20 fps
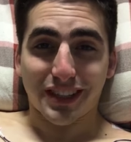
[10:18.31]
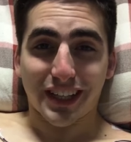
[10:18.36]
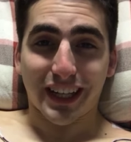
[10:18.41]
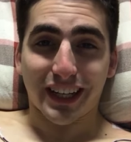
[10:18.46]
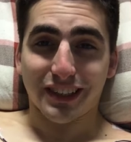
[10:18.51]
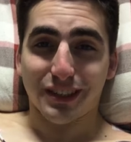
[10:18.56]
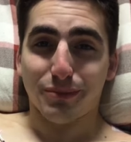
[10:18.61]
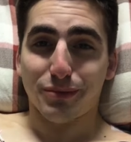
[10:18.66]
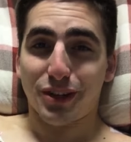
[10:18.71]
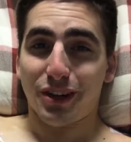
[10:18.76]
Like
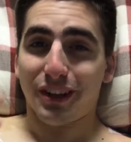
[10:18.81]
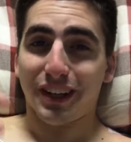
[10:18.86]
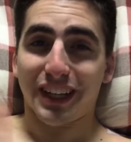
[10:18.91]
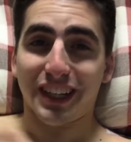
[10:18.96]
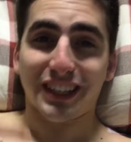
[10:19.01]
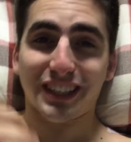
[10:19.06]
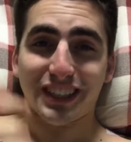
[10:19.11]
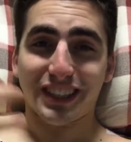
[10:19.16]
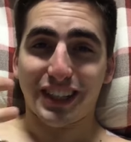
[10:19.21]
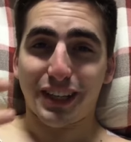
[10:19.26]
as I'm talking,
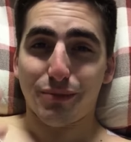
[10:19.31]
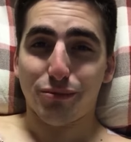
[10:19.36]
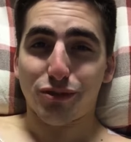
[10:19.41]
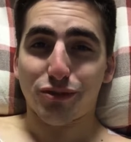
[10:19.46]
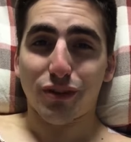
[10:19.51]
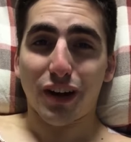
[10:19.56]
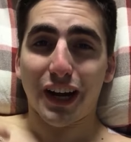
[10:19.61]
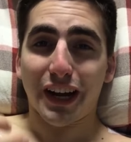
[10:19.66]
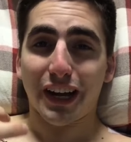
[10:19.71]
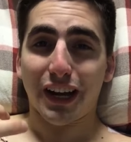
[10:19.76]
it just keeps
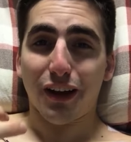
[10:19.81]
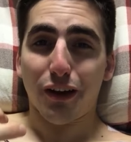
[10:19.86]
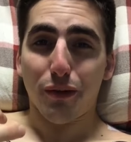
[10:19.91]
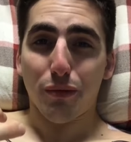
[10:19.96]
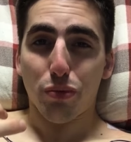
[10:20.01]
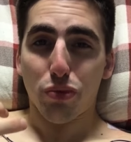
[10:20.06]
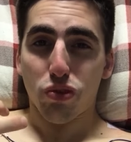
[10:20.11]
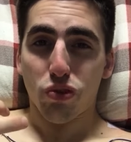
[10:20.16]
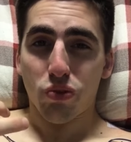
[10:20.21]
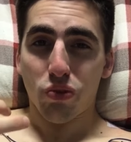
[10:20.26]
drying
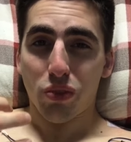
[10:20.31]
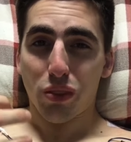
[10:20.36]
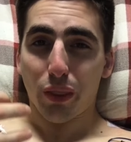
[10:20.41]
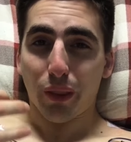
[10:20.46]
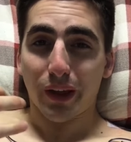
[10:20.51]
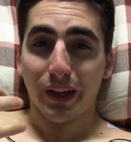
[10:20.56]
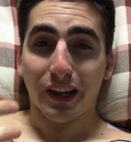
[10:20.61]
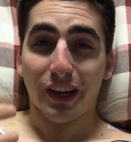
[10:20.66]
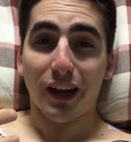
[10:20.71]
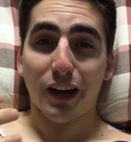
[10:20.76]
out
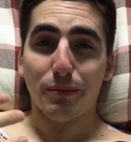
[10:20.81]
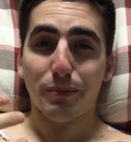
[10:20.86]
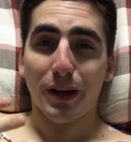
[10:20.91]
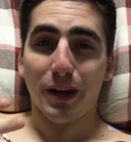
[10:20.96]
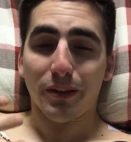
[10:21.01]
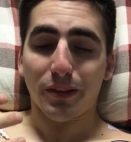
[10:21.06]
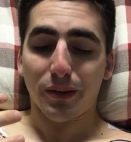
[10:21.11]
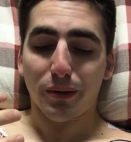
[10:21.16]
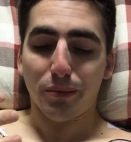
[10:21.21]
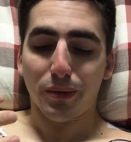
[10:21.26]
like cotton
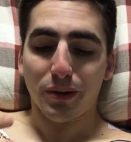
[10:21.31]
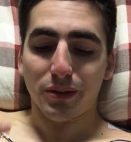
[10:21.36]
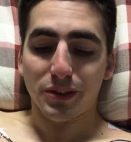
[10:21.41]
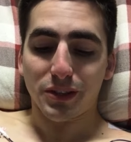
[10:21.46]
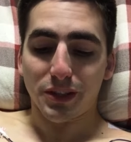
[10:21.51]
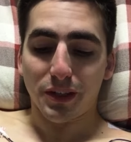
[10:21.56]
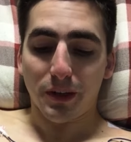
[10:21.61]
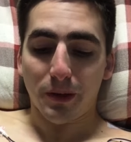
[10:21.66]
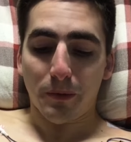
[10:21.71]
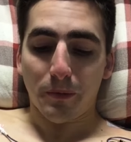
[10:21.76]
mouth almost.